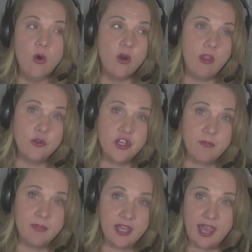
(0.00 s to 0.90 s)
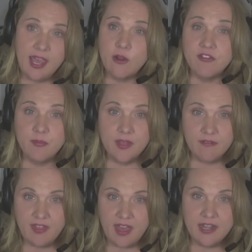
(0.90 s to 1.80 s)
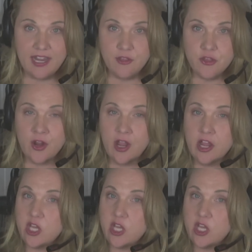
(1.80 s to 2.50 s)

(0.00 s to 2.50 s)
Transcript: or a low GPA or something of that nature.